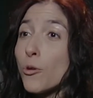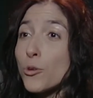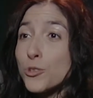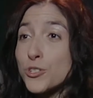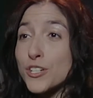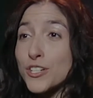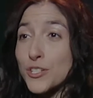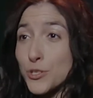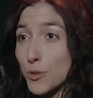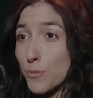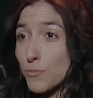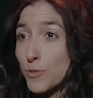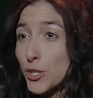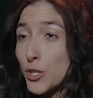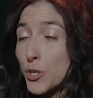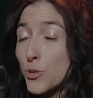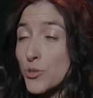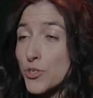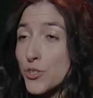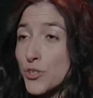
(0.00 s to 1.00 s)
audio
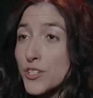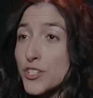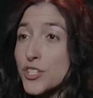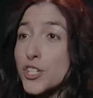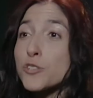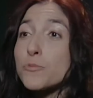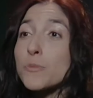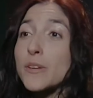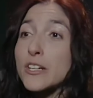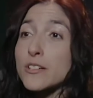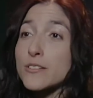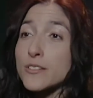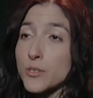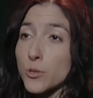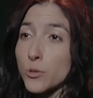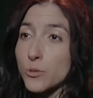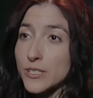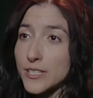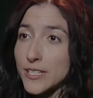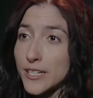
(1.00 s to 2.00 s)
description users should be
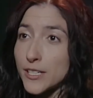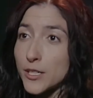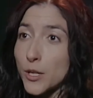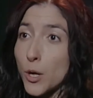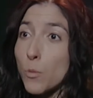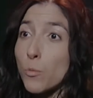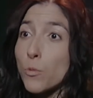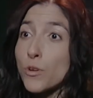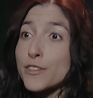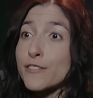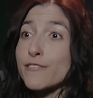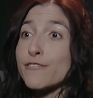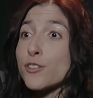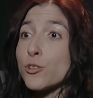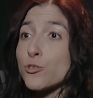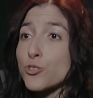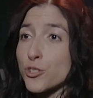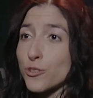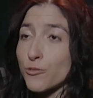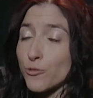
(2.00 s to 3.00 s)
consulted on what the
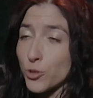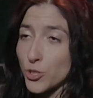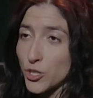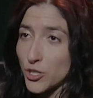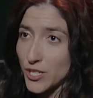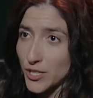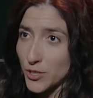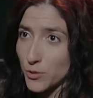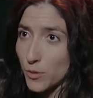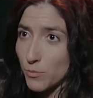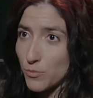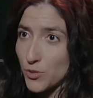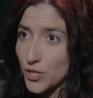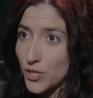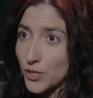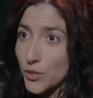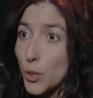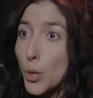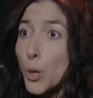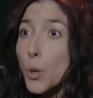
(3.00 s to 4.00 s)
future of audio
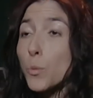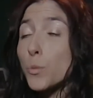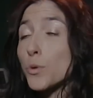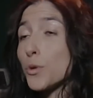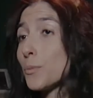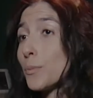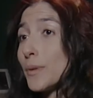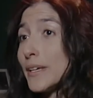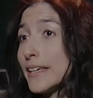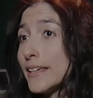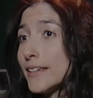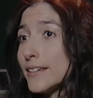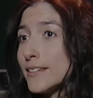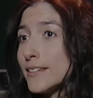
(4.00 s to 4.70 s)
description will be.